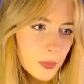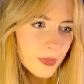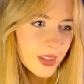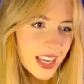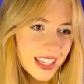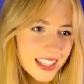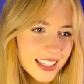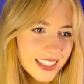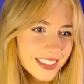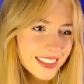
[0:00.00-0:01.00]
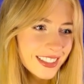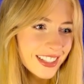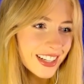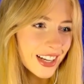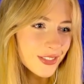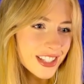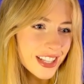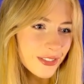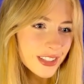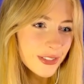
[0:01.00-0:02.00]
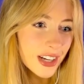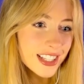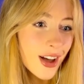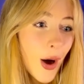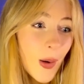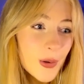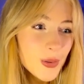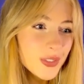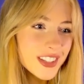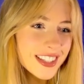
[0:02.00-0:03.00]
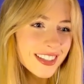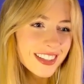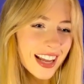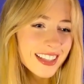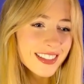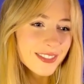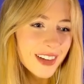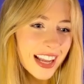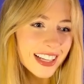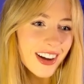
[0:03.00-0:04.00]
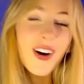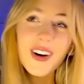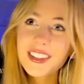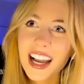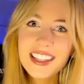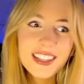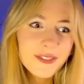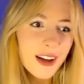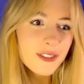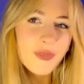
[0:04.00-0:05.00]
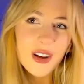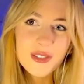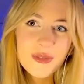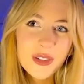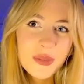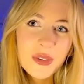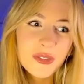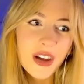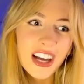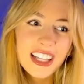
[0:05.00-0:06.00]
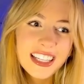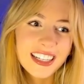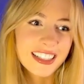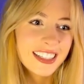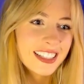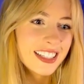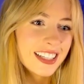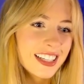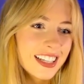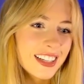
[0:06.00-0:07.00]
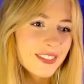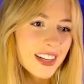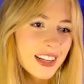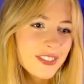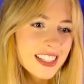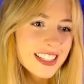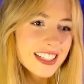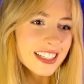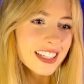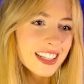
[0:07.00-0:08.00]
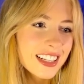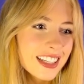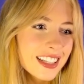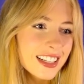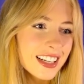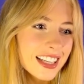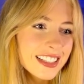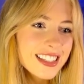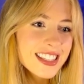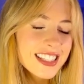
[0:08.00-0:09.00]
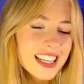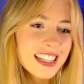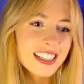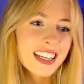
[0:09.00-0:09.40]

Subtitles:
Yeah, here I was definitely worse. Oh, but knight d5 was possible to move earlier. But I missed it. I didn't see it.